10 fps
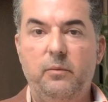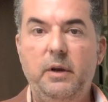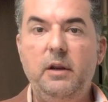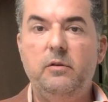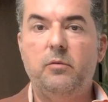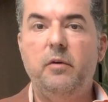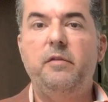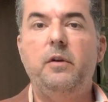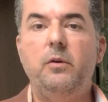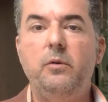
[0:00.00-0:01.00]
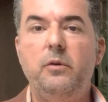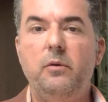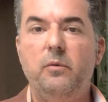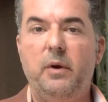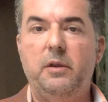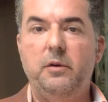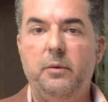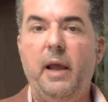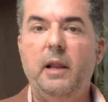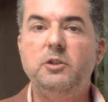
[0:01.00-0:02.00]
we need to review whether
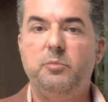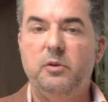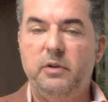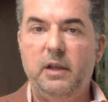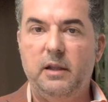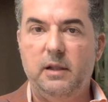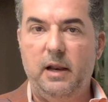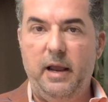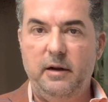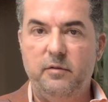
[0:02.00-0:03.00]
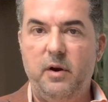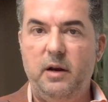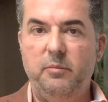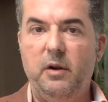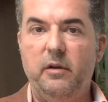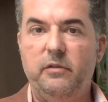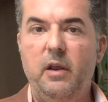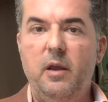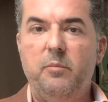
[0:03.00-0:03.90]
you're eligible to get the line of credit because